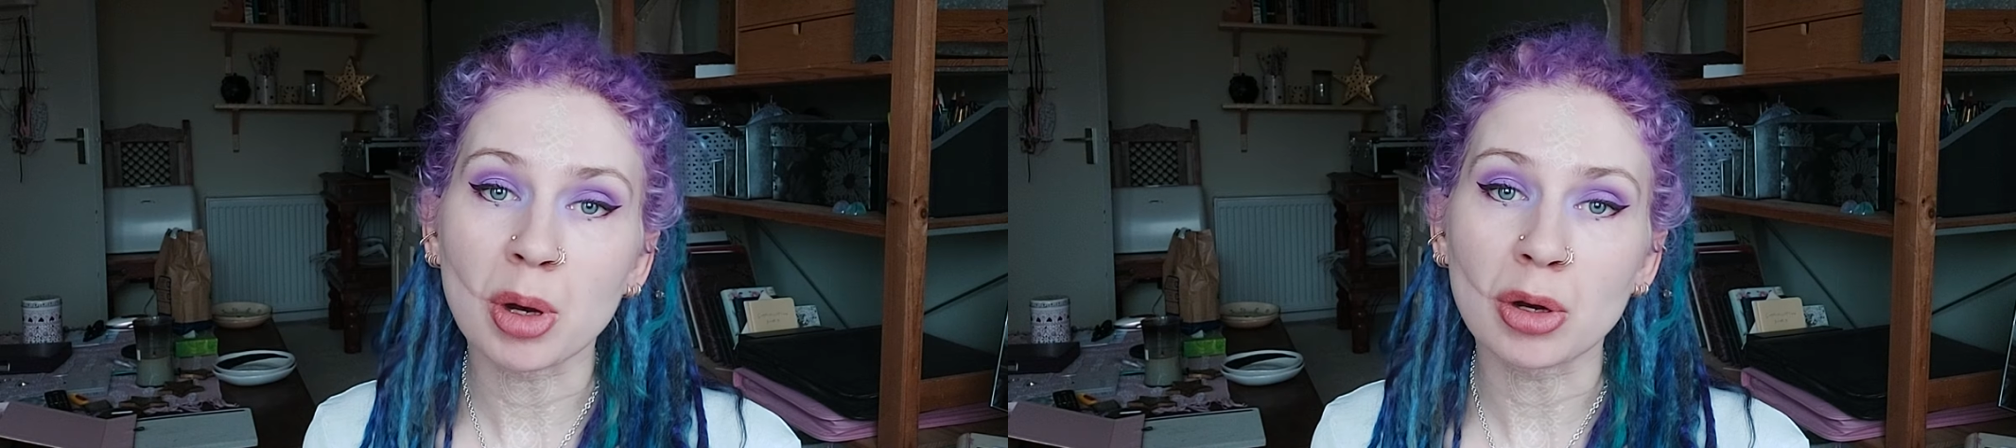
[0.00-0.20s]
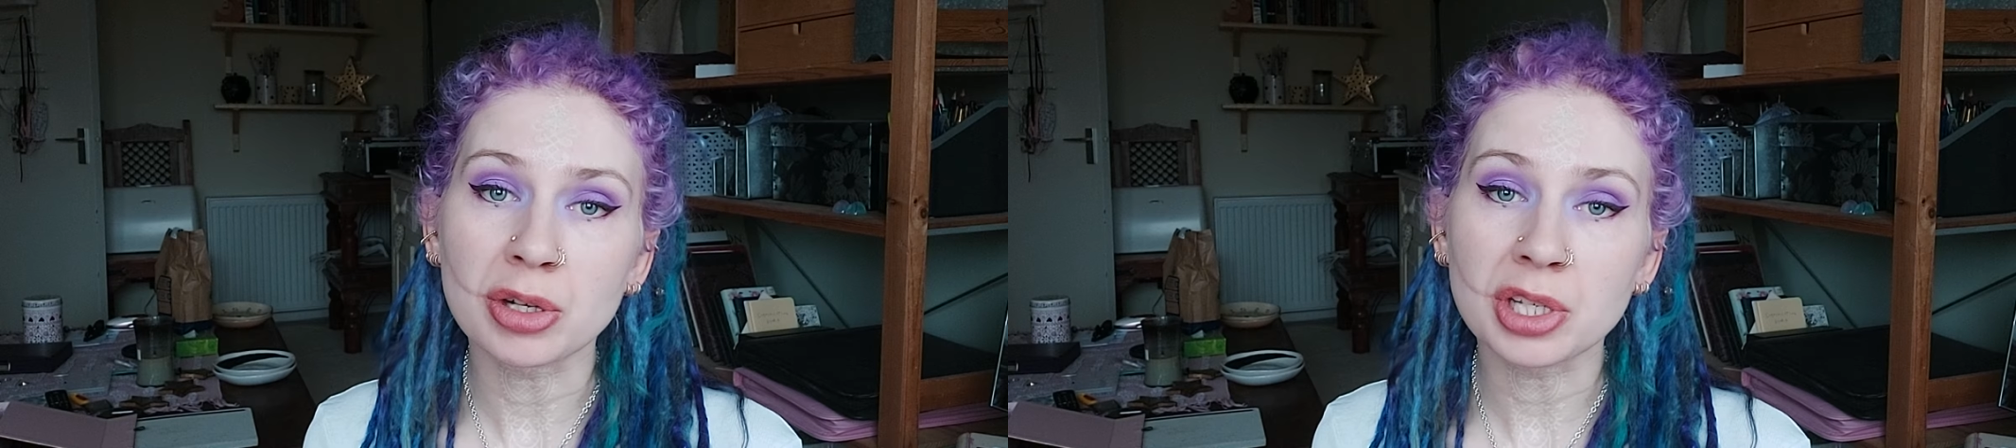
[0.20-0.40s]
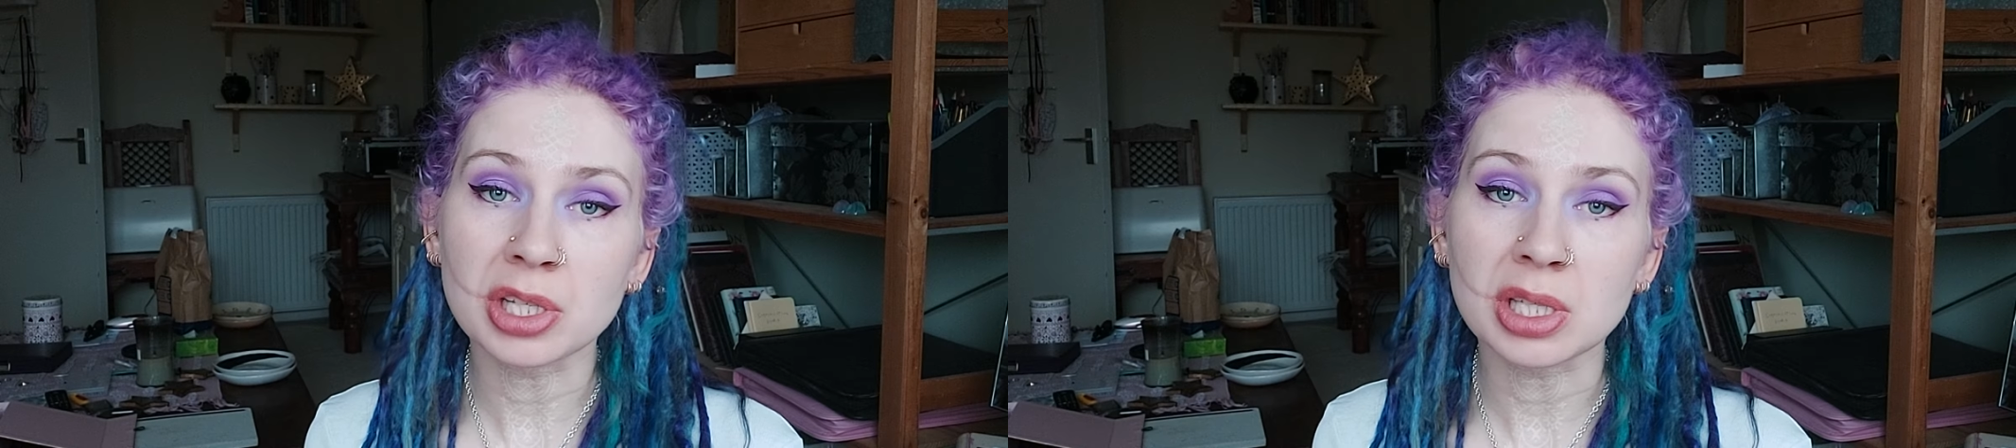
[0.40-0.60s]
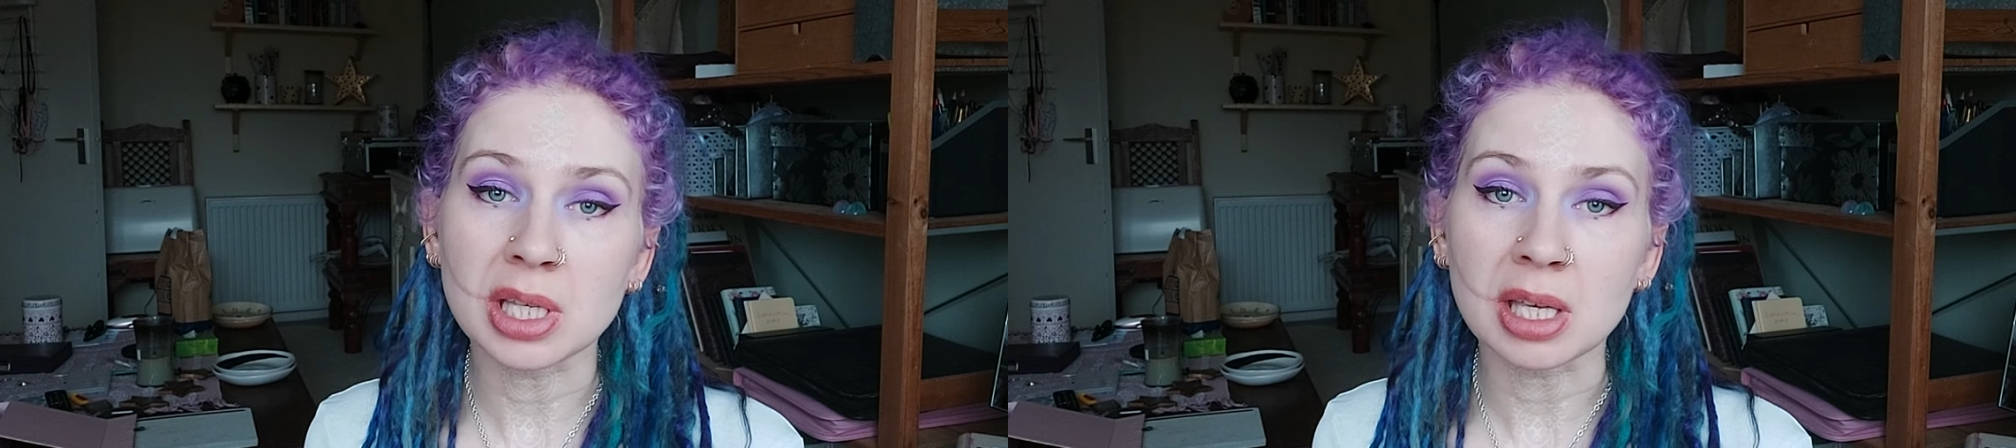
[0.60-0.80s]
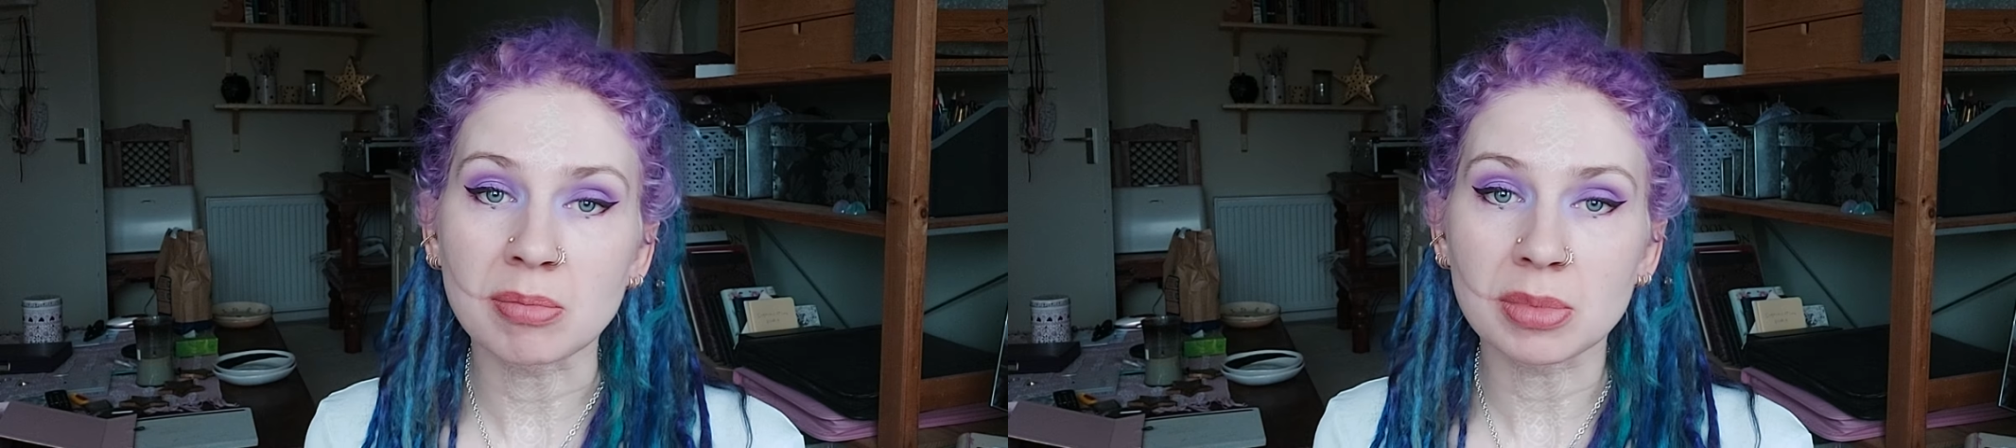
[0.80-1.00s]
horse
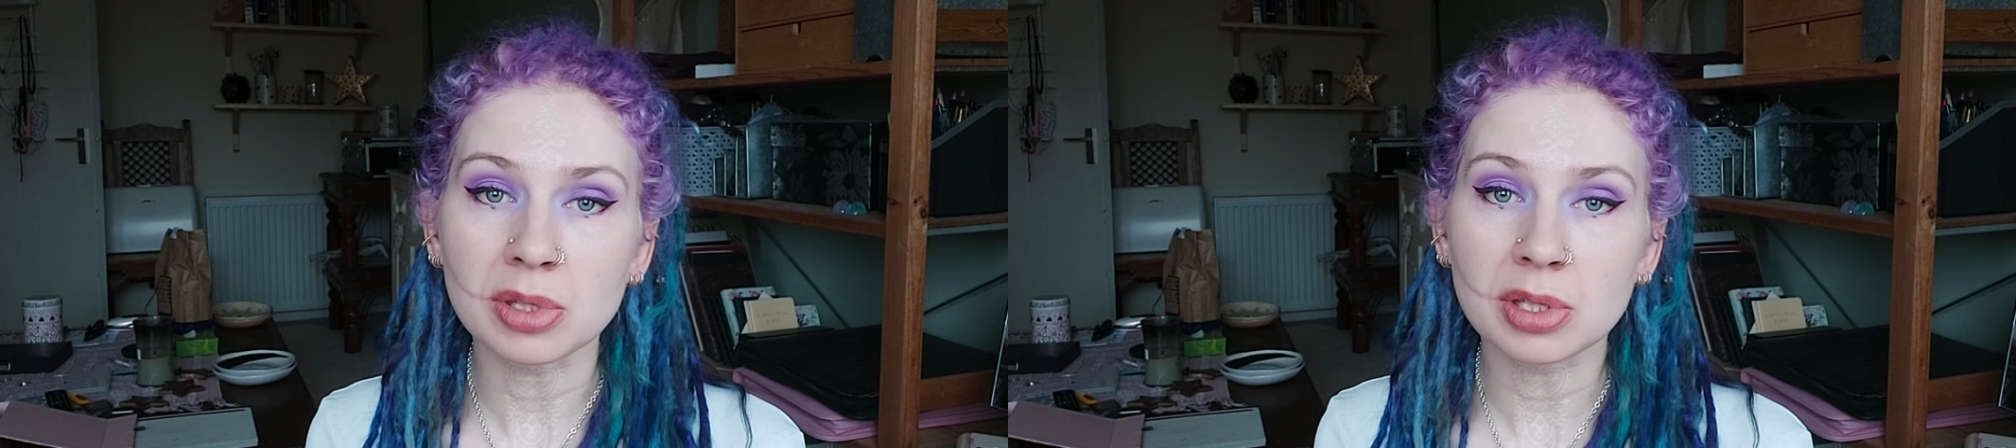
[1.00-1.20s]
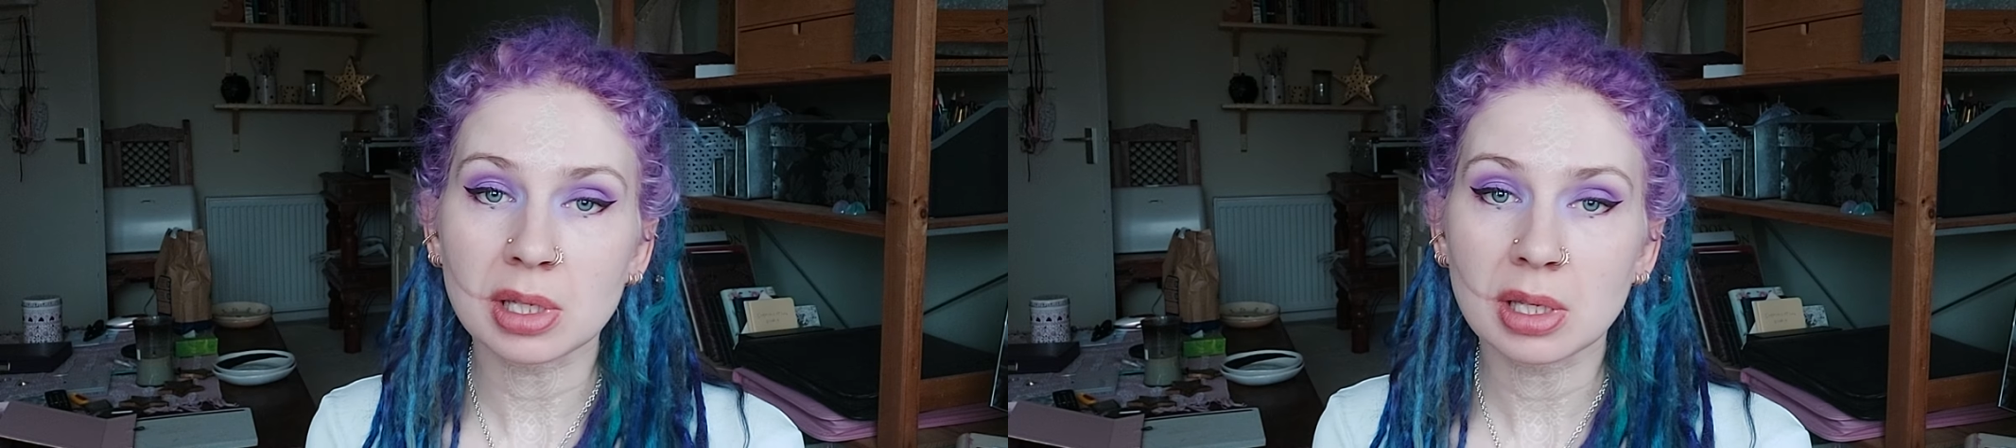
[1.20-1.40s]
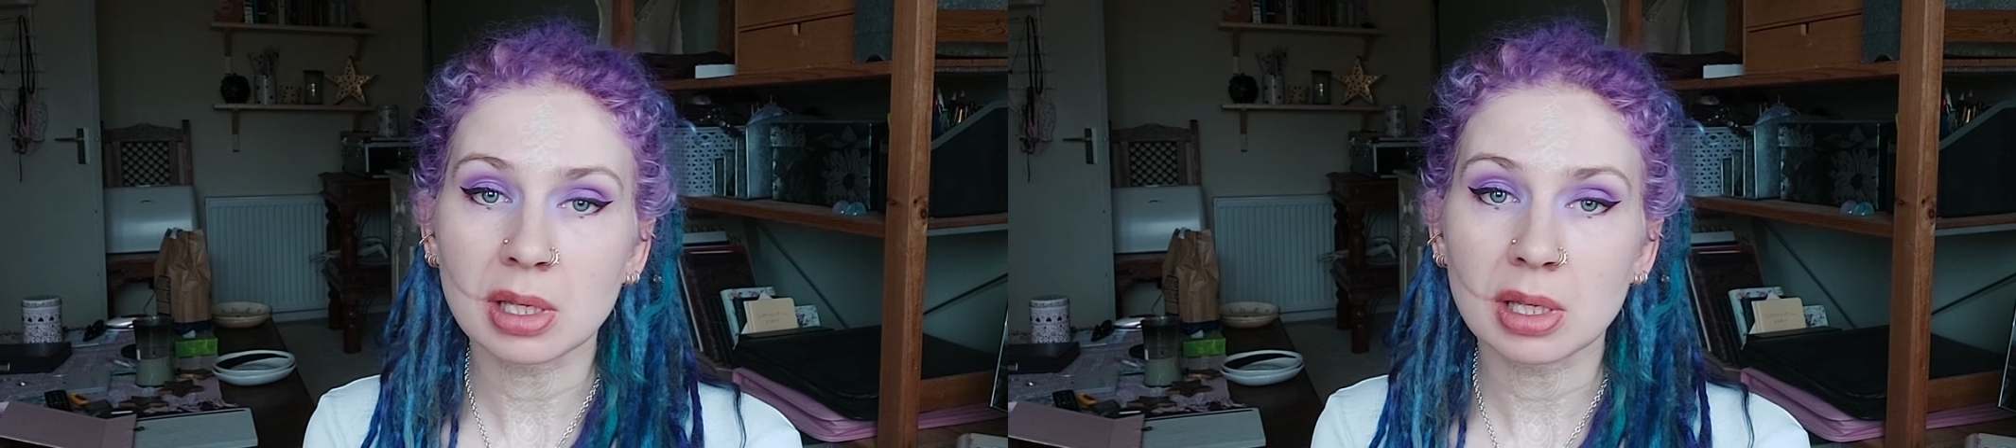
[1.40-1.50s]
steams